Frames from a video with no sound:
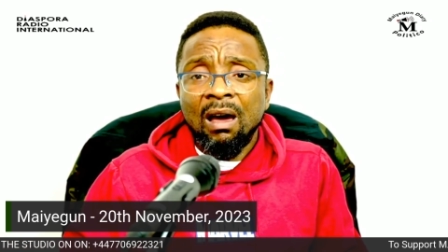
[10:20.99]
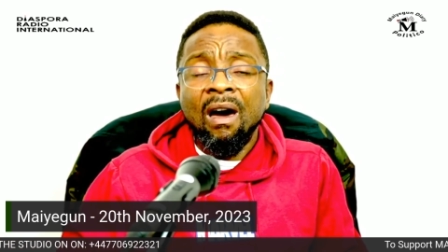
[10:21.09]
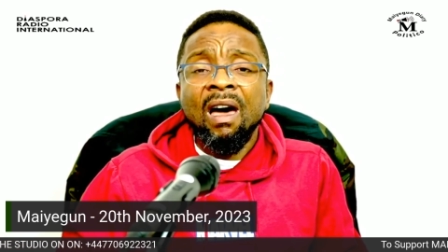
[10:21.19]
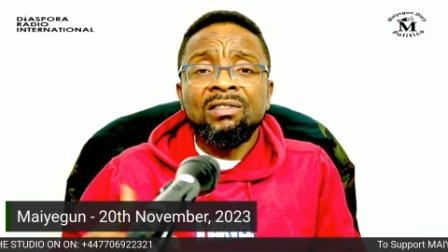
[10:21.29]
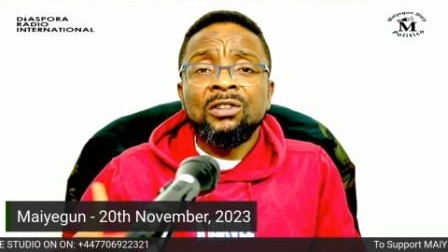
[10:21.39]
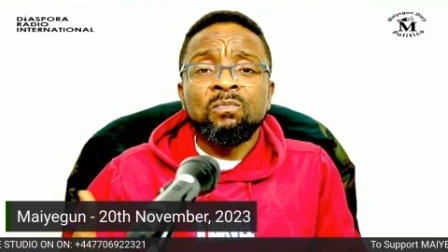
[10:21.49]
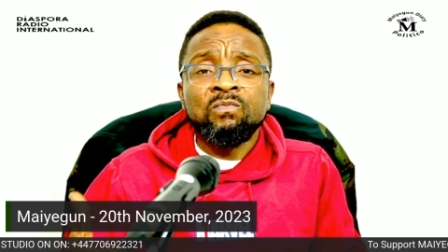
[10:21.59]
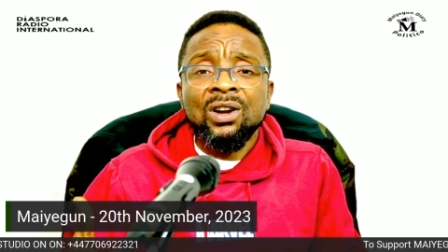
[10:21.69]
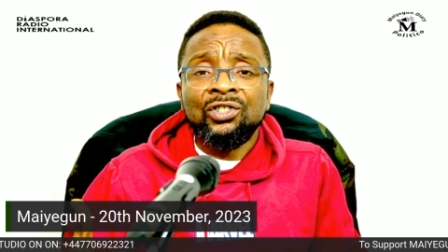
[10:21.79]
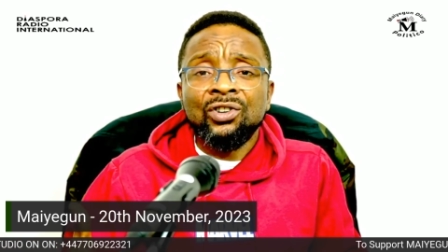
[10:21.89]

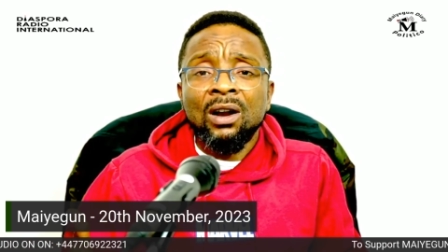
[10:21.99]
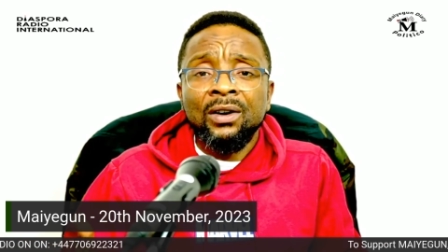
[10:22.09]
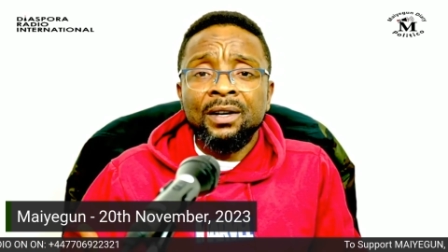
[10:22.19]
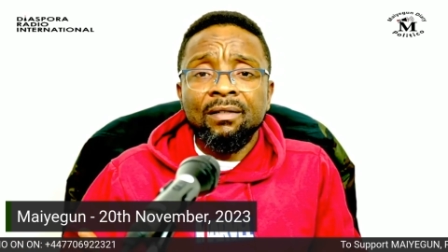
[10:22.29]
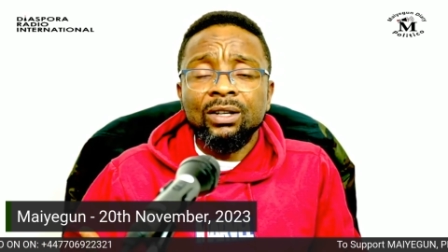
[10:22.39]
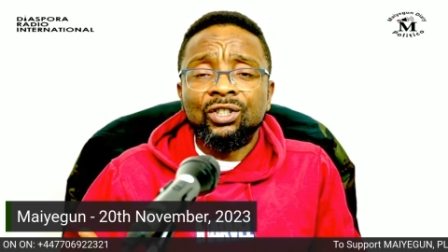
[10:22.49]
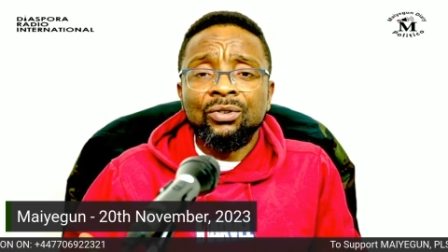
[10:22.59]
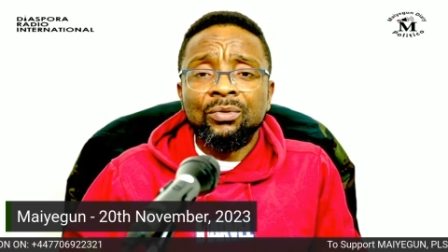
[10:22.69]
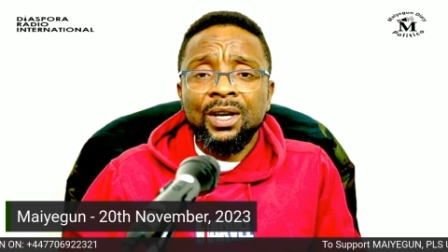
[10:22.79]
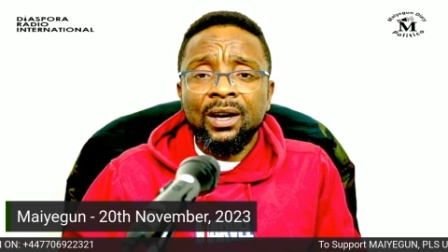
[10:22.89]
especially
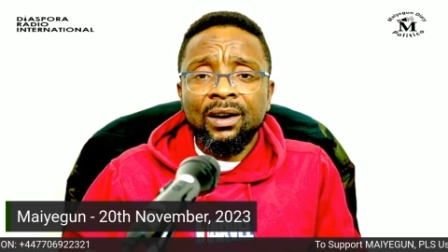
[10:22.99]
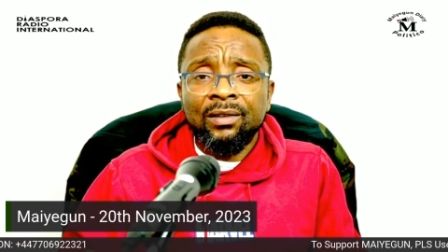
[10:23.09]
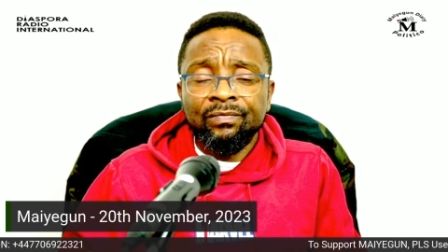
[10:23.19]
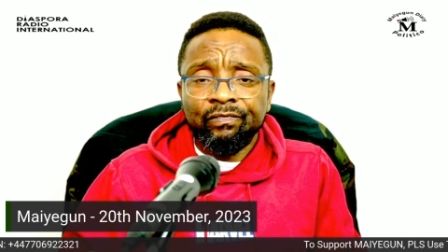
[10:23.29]
Nigeria,